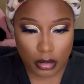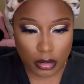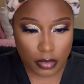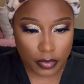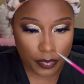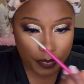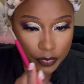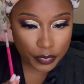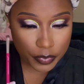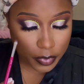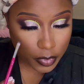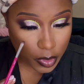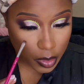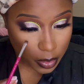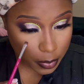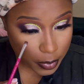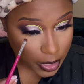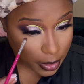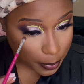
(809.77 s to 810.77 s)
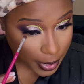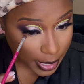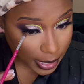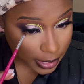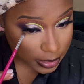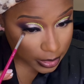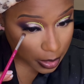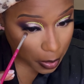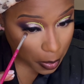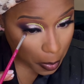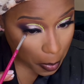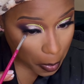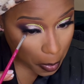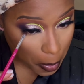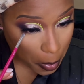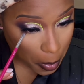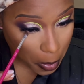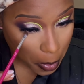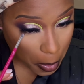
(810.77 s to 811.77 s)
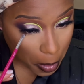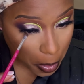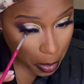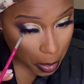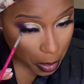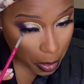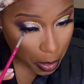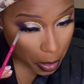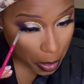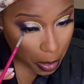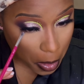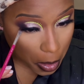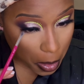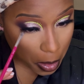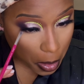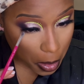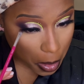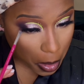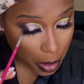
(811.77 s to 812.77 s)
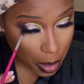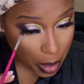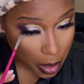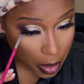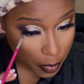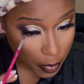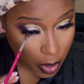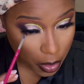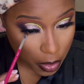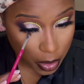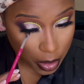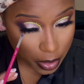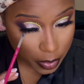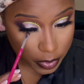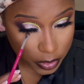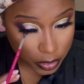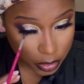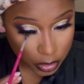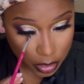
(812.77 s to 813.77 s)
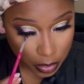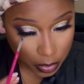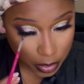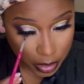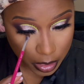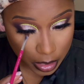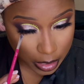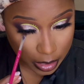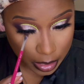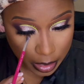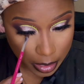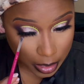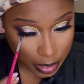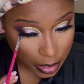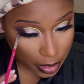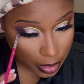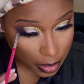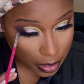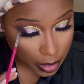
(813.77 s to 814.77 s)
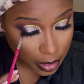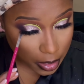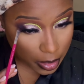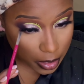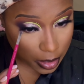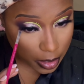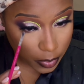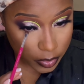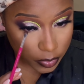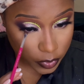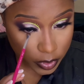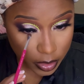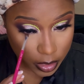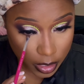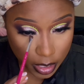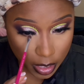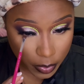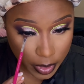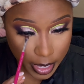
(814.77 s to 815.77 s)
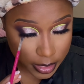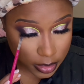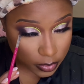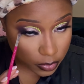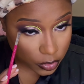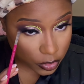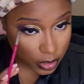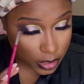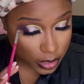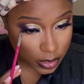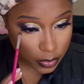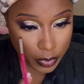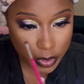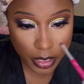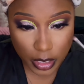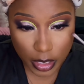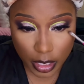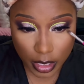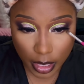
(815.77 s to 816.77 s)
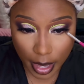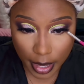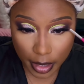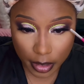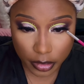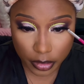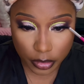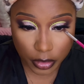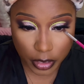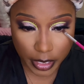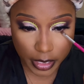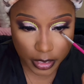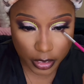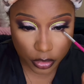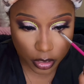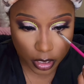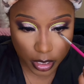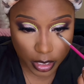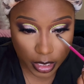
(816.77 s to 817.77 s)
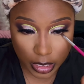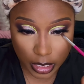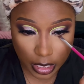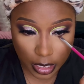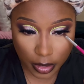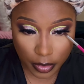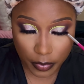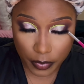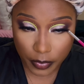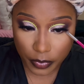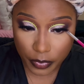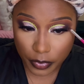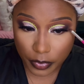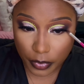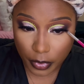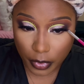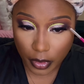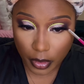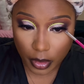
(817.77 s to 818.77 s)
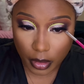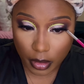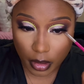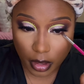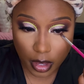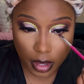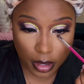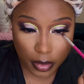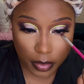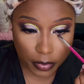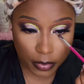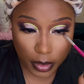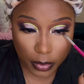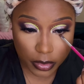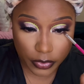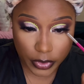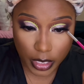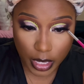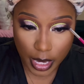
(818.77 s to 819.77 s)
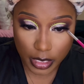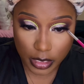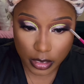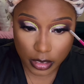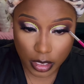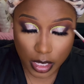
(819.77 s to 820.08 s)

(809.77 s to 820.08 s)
and just taking... Um, I want to say it was espresso and it was the rust color as well. Um, I think it was russet or something like that.